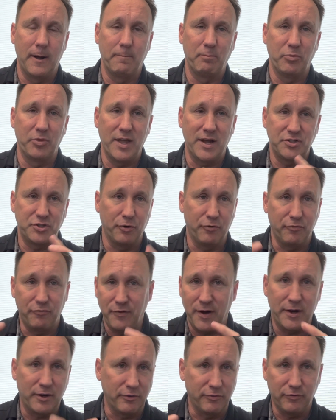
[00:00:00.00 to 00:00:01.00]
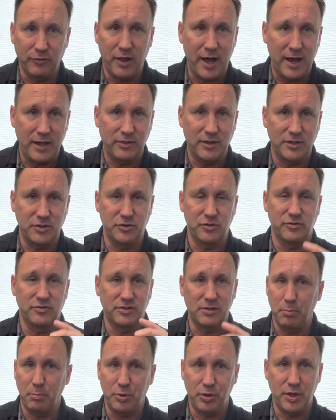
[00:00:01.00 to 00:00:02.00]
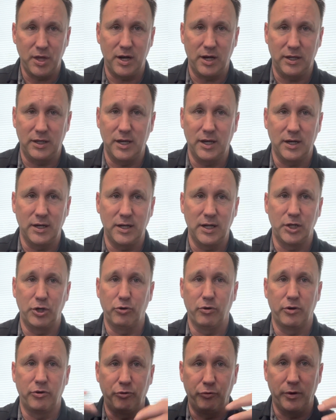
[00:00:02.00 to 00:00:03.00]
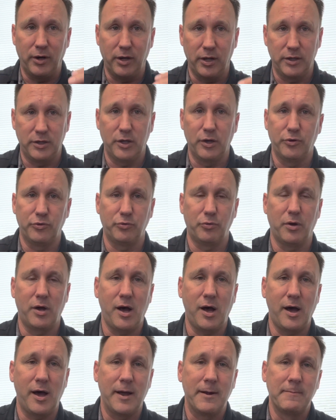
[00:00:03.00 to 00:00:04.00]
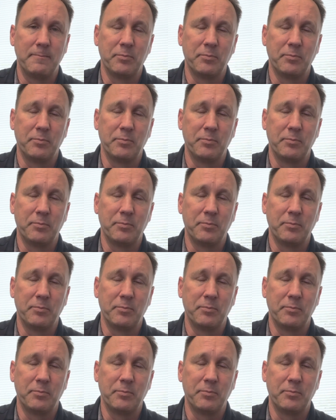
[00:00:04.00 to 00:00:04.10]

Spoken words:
That's your fight or flight. That's your sympathetic kicking in. Your adrenaline goes real high.